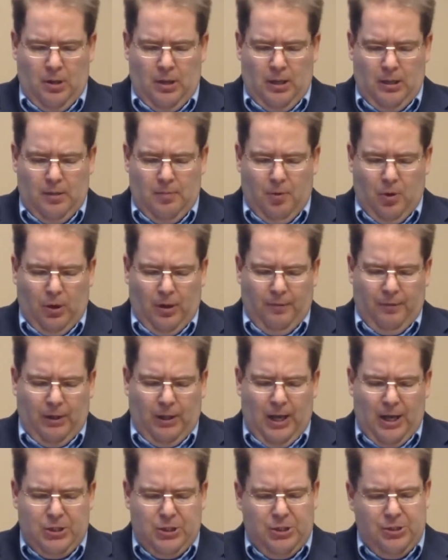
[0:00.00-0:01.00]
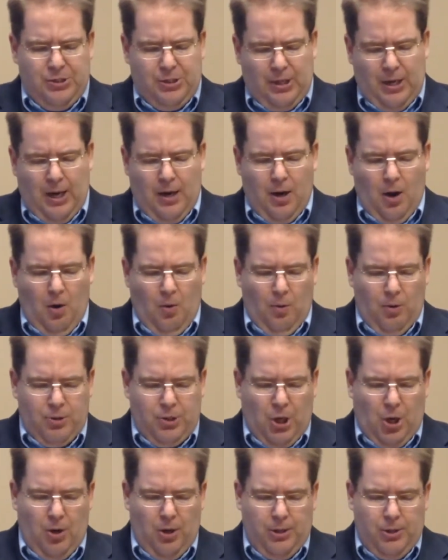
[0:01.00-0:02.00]
In the book of Galatians, and I know we're
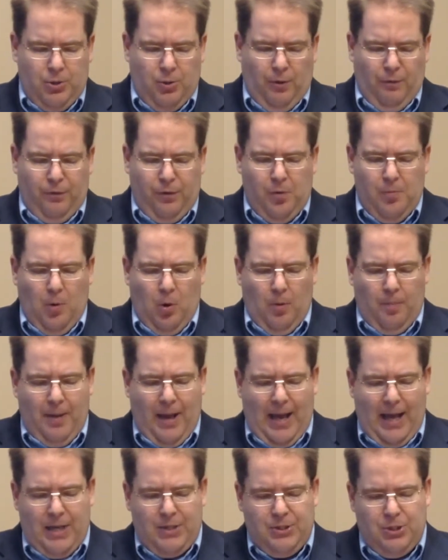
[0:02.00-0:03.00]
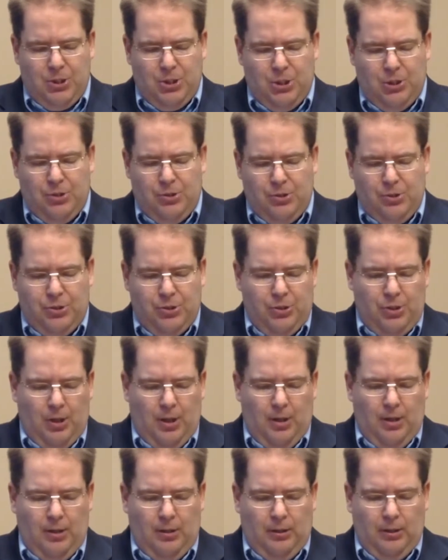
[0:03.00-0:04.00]
turning to a few more passages,
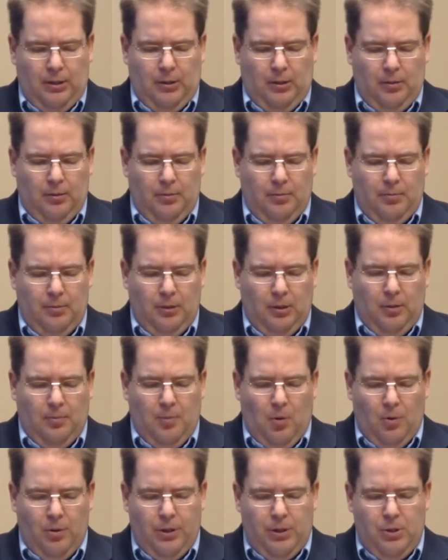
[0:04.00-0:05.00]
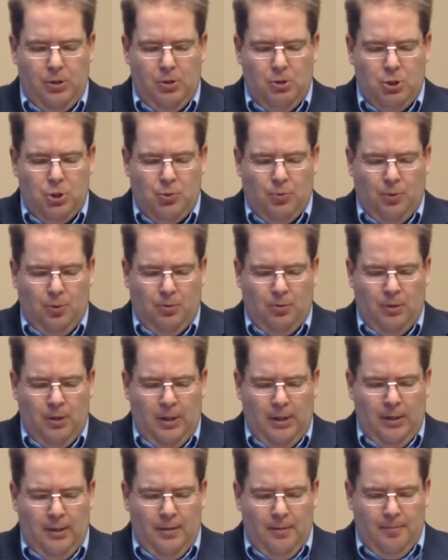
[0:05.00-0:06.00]
uh, a little, little more than usual,
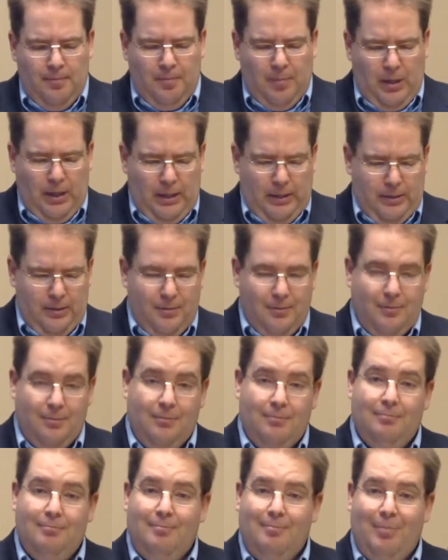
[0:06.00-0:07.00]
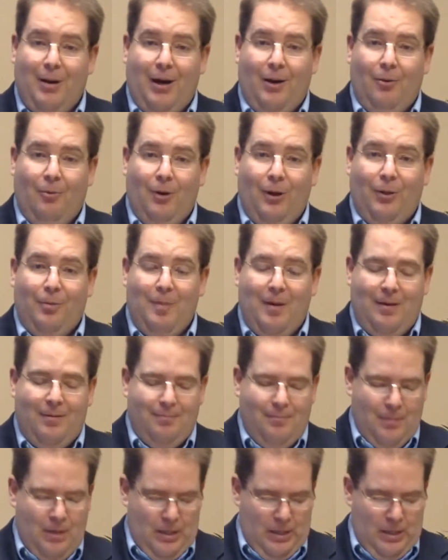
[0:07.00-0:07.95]
but bear with me.